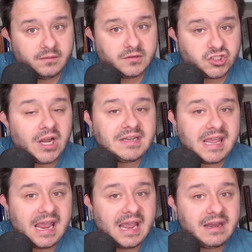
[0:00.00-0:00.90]

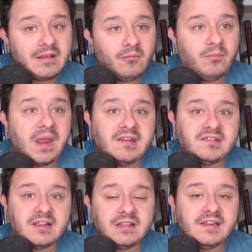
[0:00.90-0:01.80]
Chutkan
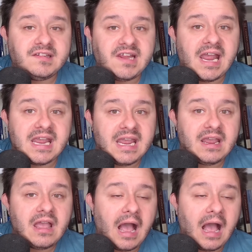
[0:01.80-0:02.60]
basically saying,